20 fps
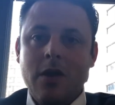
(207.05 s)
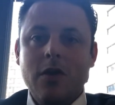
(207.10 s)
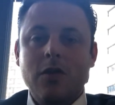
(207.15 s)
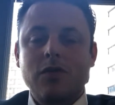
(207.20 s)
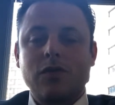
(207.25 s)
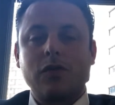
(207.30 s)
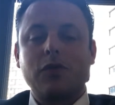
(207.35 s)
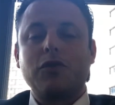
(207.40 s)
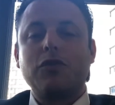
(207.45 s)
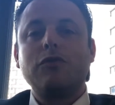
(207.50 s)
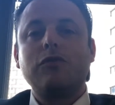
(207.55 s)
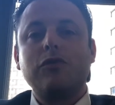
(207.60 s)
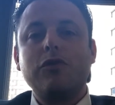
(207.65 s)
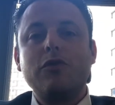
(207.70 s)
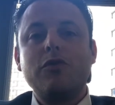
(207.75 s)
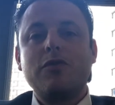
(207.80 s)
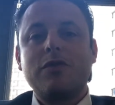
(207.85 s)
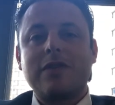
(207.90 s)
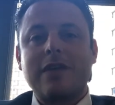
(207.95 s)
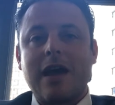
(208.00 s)
So you
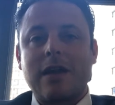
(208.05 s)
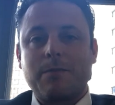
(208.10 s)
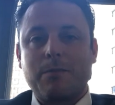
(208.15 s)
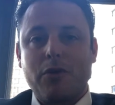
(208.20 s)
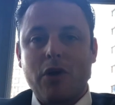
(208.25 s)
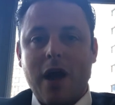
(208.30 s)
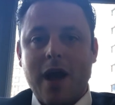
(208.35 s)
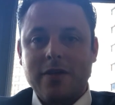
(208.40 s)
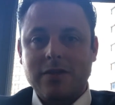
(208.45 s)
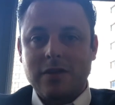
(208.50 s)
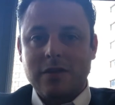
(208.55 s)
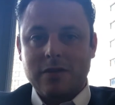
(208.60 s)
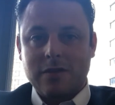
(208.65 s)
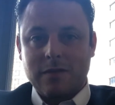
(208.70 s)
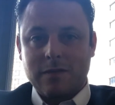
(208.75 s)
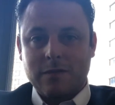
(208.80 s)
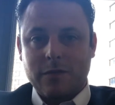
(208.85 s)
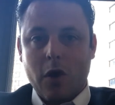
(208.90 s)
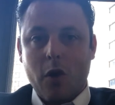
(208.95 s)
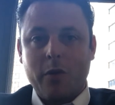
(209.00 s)
lose that process
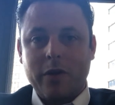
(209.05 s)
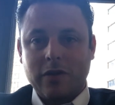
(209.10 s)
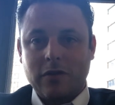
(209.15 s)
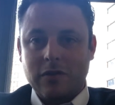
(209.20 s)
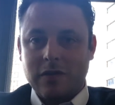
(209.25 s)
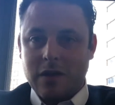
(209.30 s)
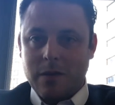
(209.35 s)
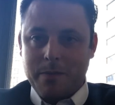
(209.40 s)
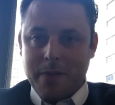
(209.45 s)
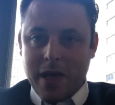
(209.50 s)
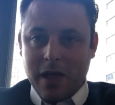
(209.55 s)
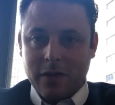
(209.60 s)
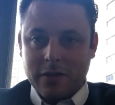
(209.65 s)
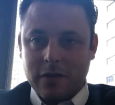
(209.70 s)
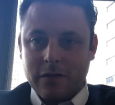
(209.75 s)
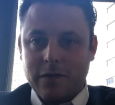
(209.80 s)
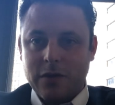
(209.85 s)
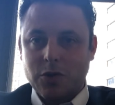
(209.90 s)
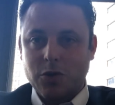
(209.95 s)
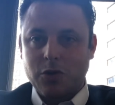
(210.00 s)
of going to the appellate
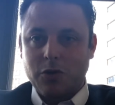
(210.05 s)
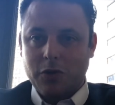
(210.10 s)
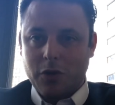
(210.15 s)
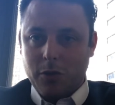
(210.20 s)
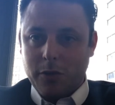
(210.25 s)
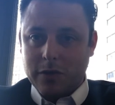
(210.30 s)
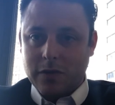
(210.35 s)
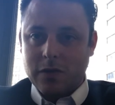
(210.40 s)
division or going